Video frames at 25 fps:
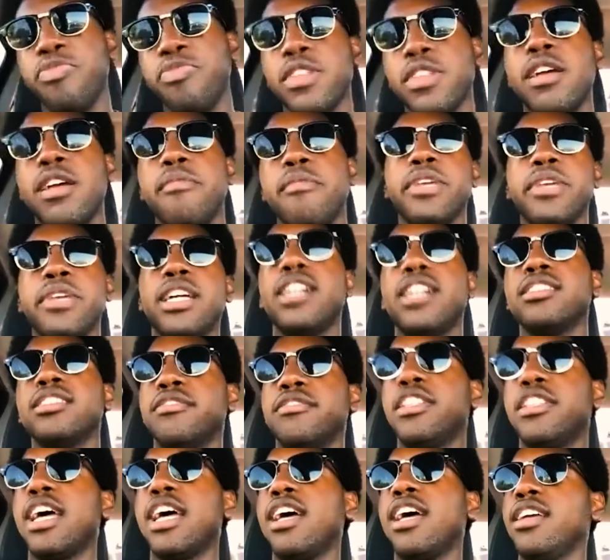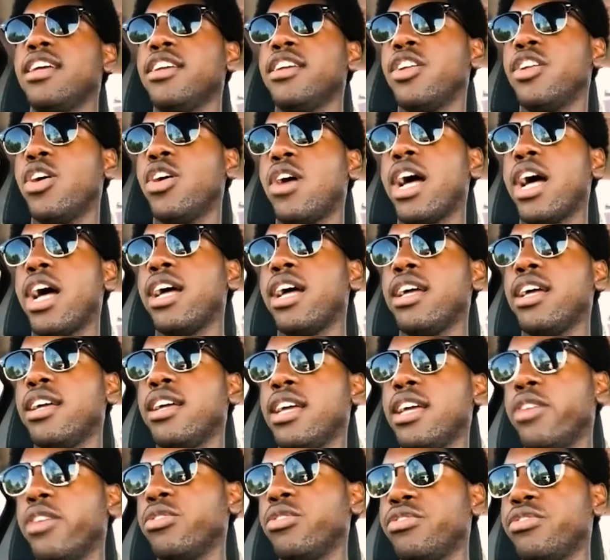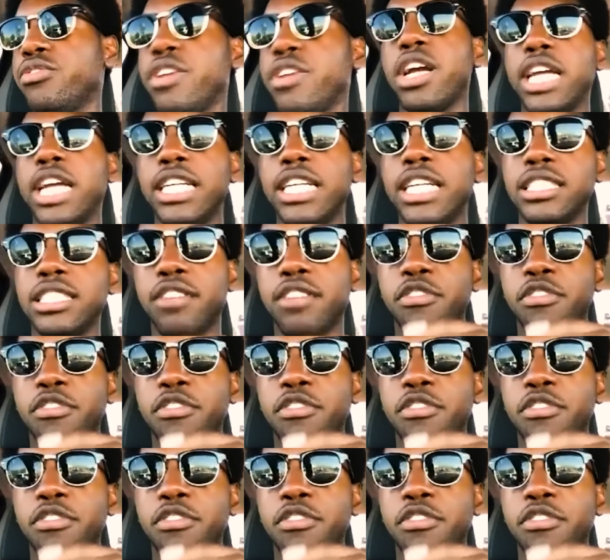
because of that, you know, it was very easy for